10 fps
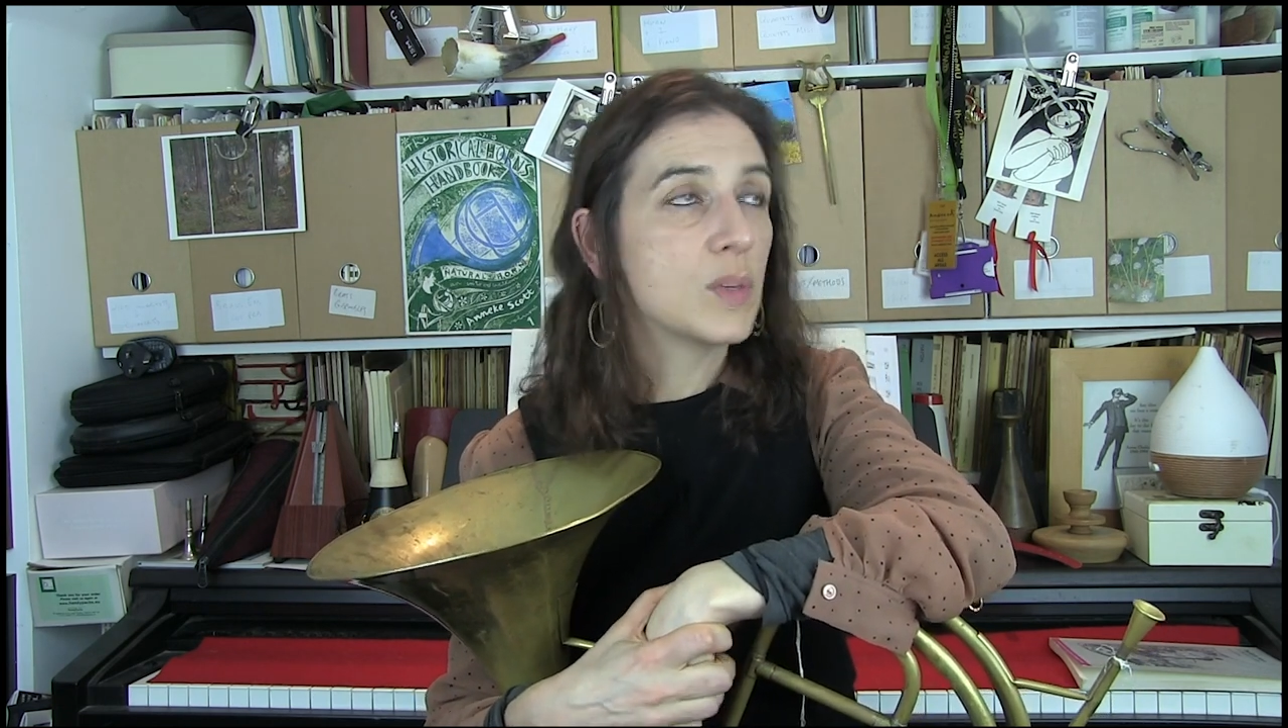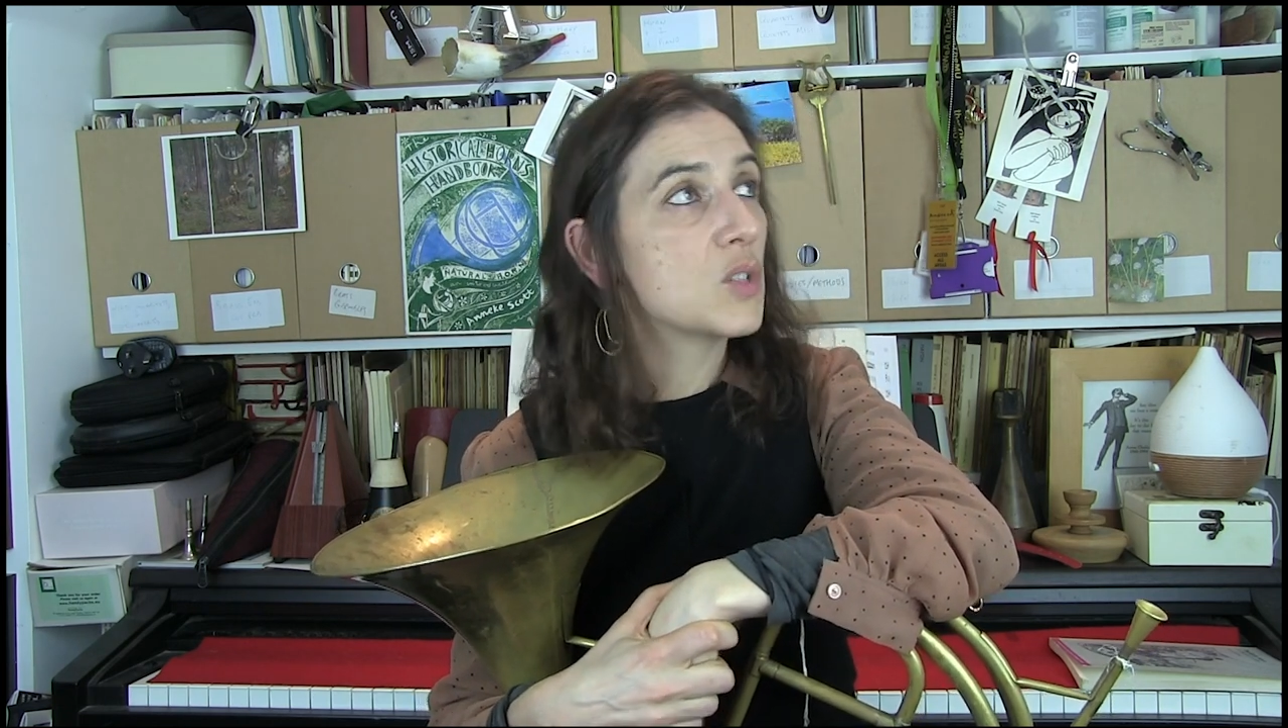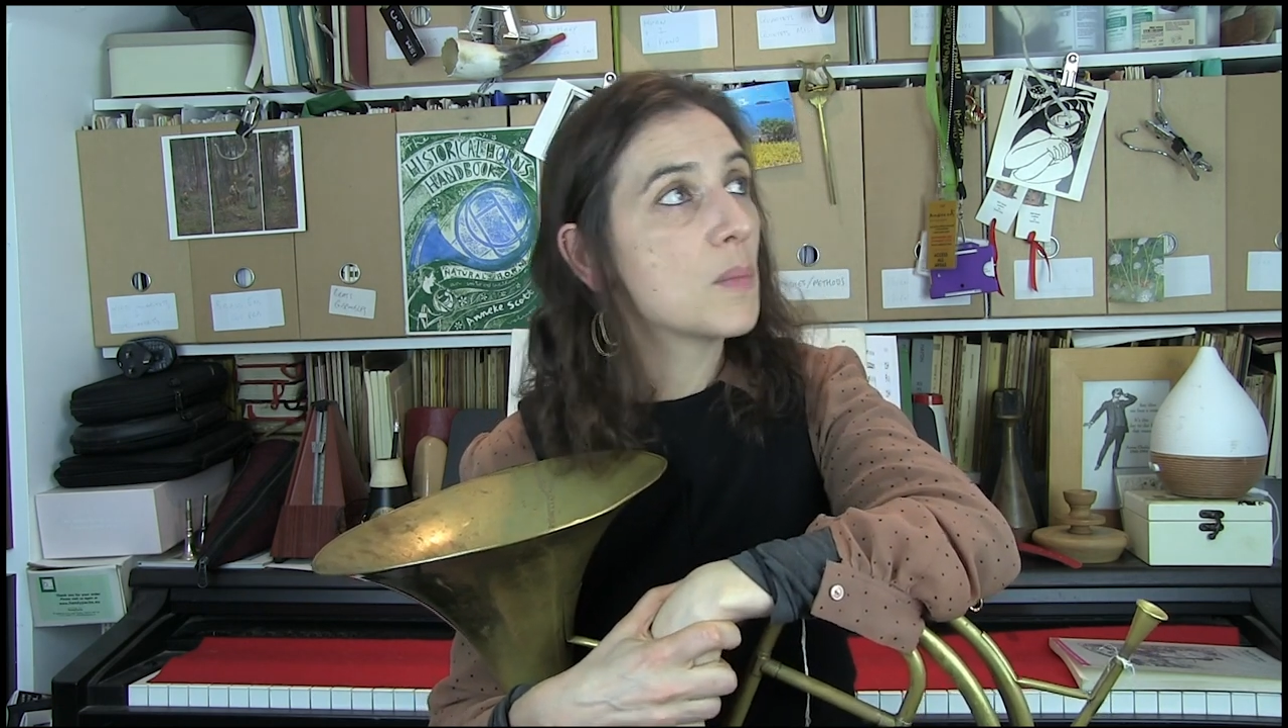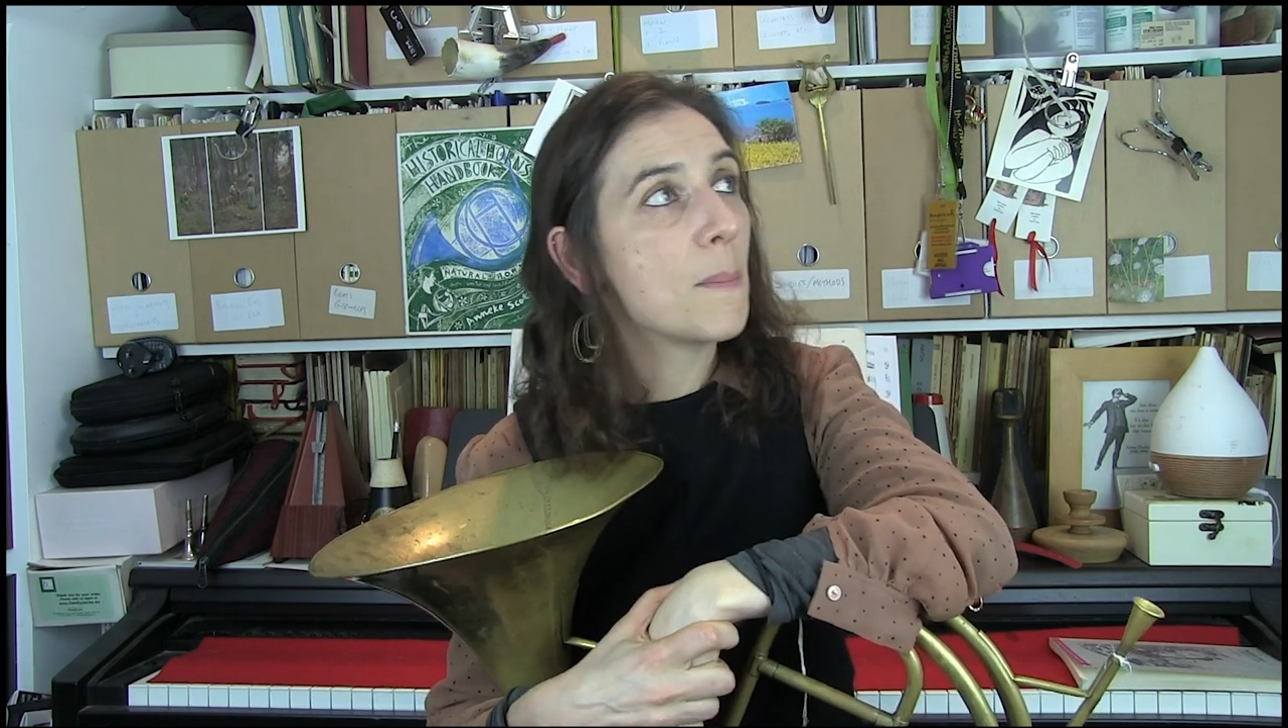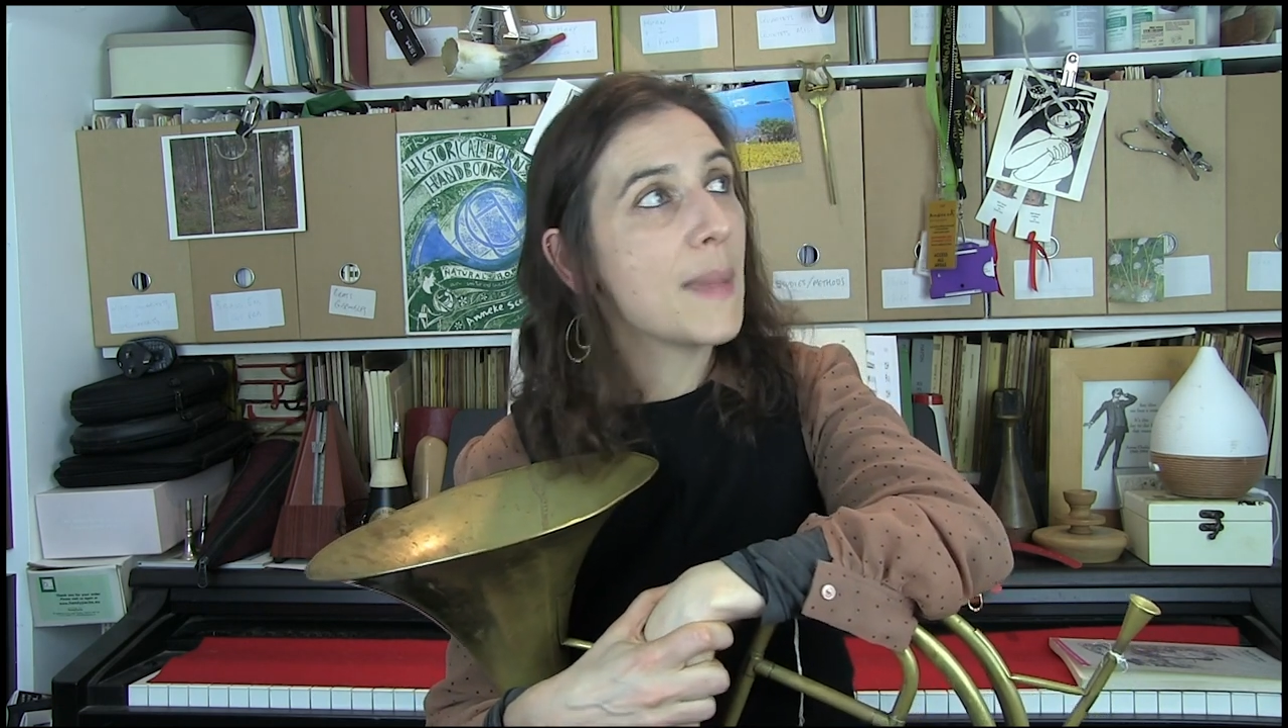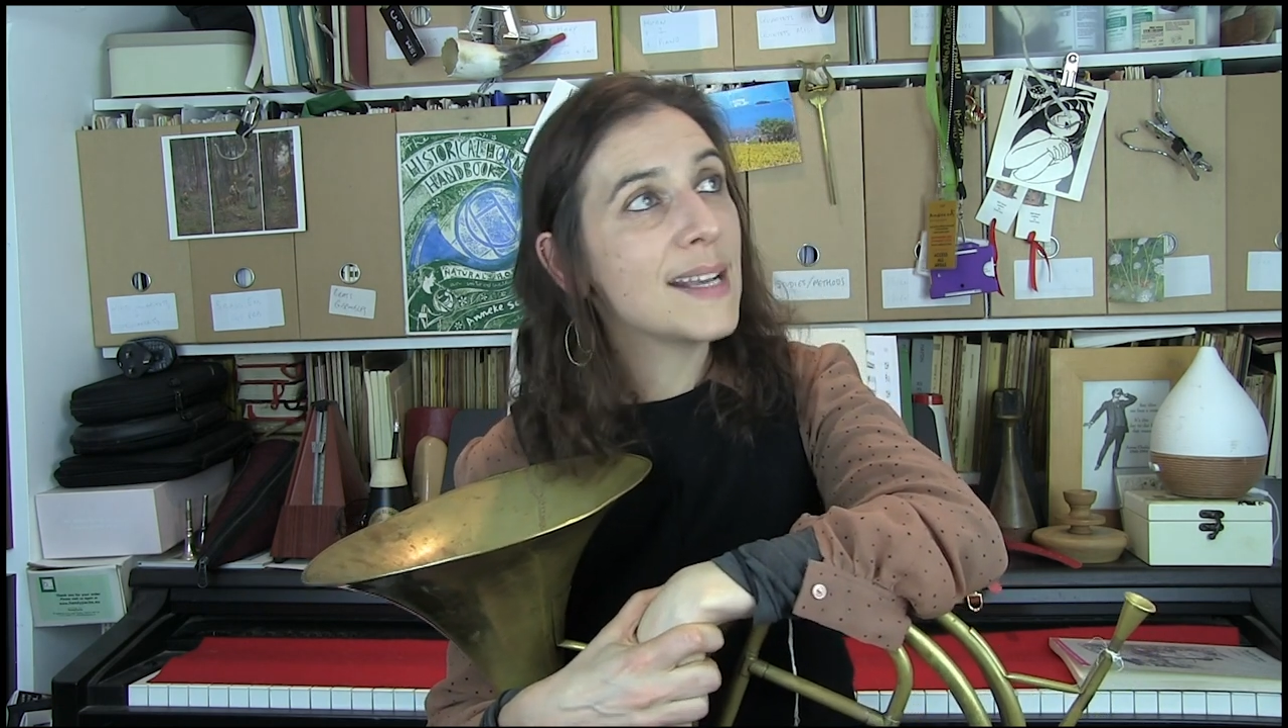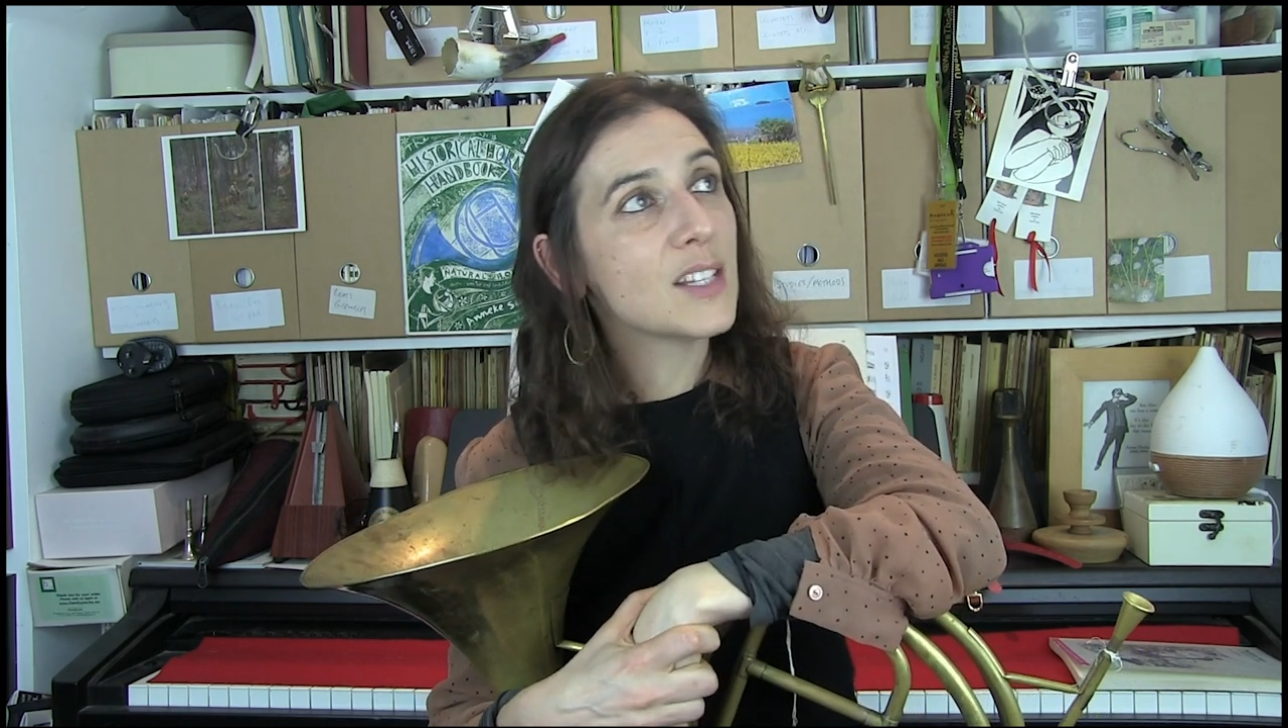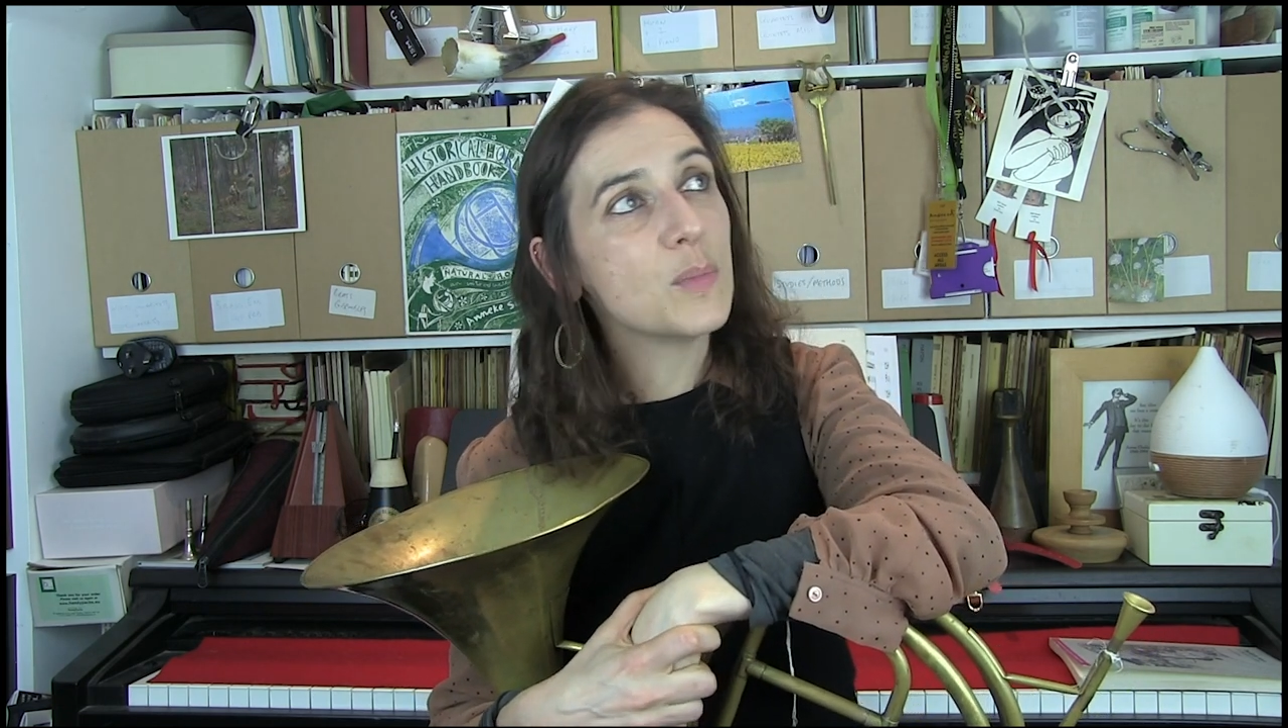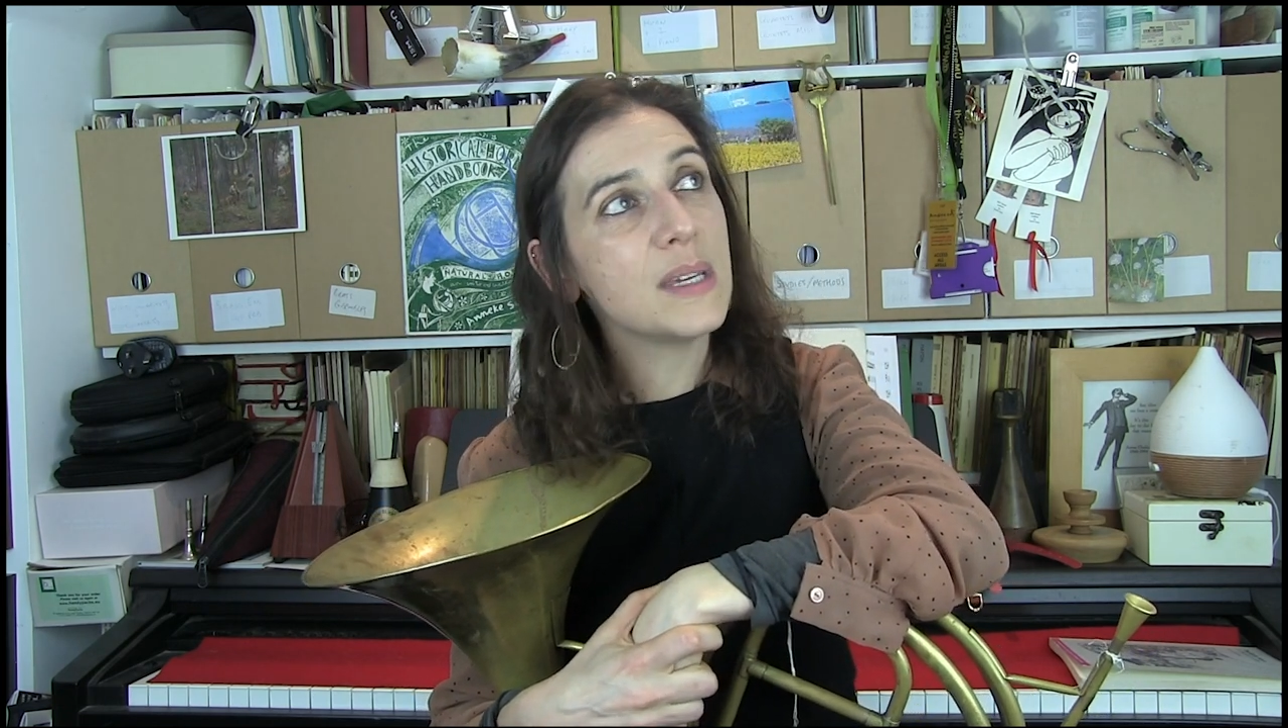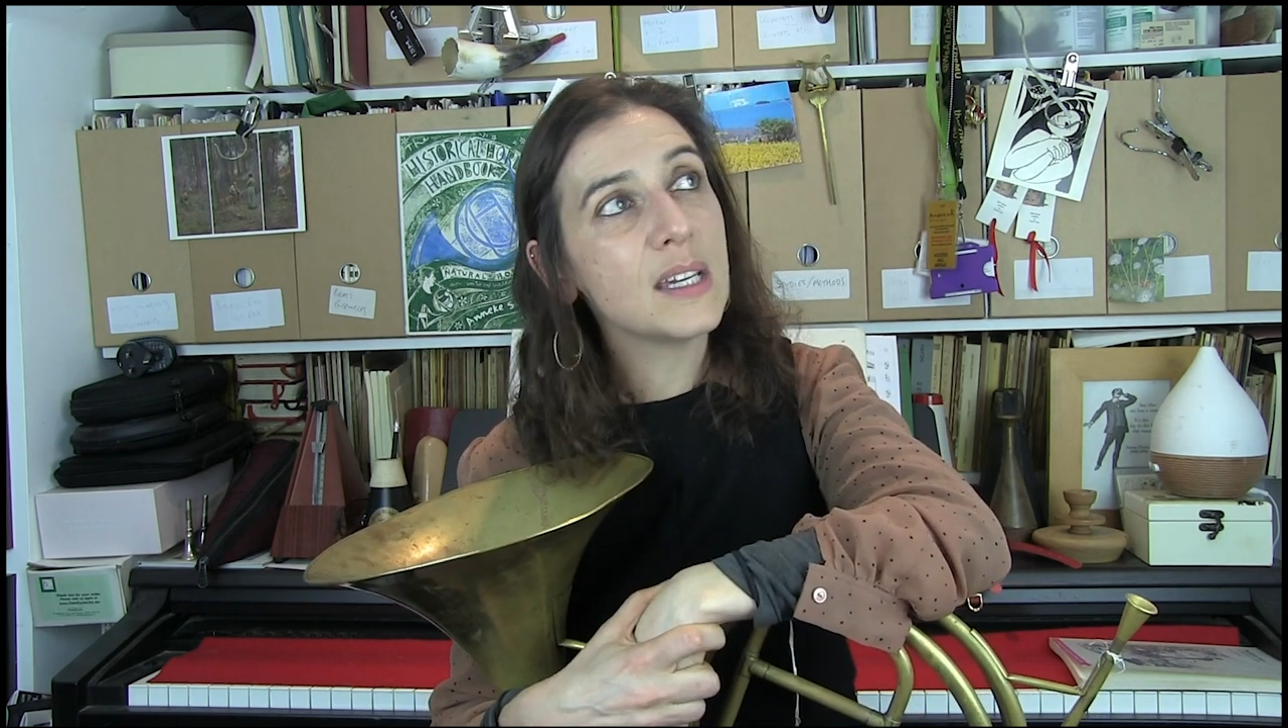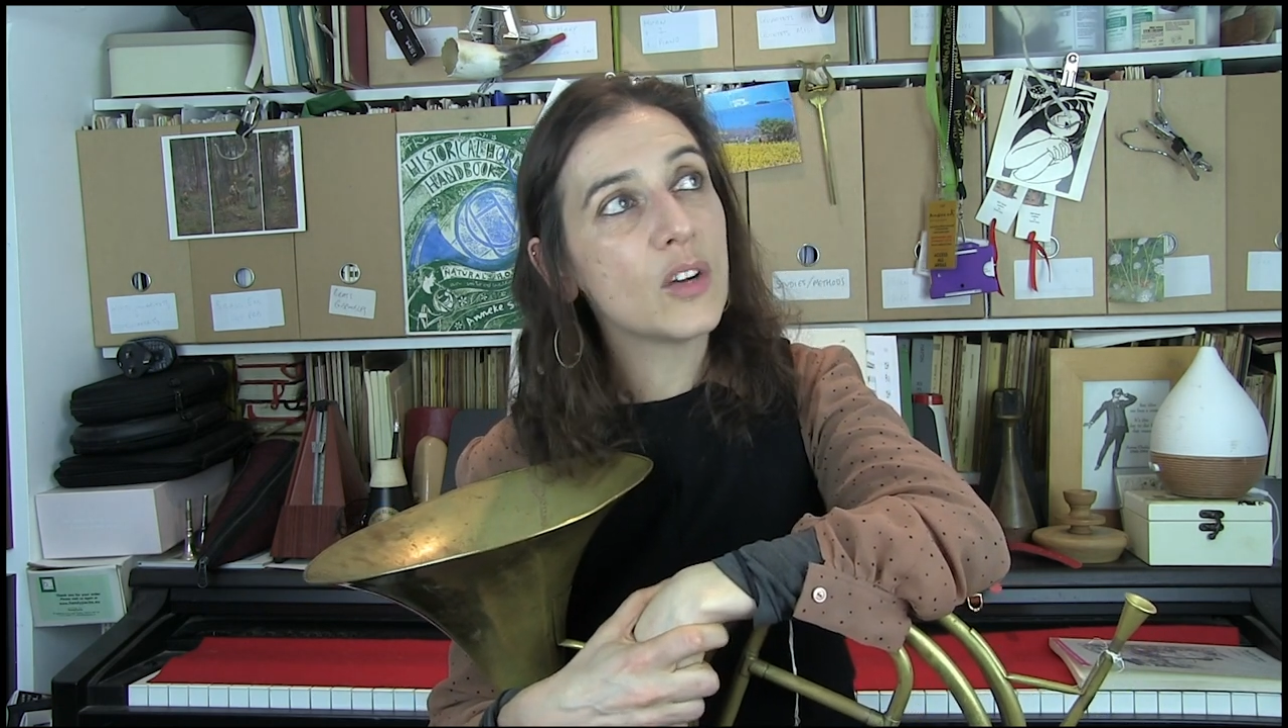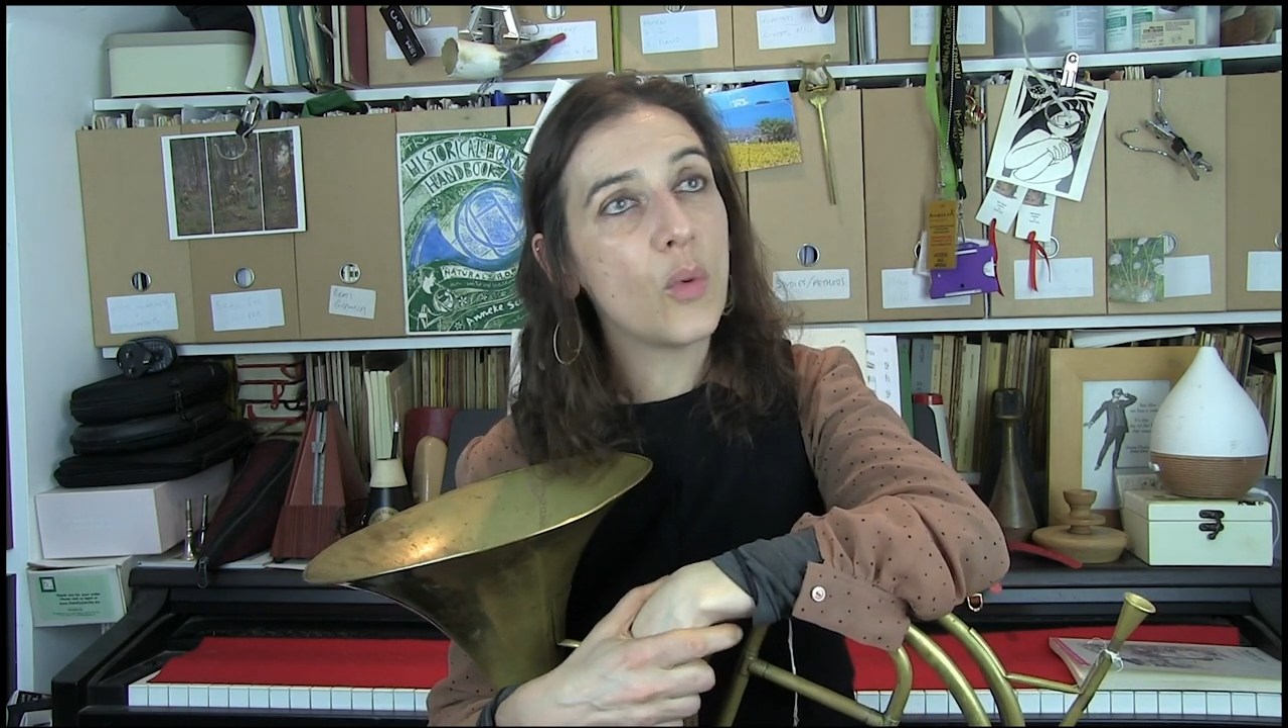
which makes me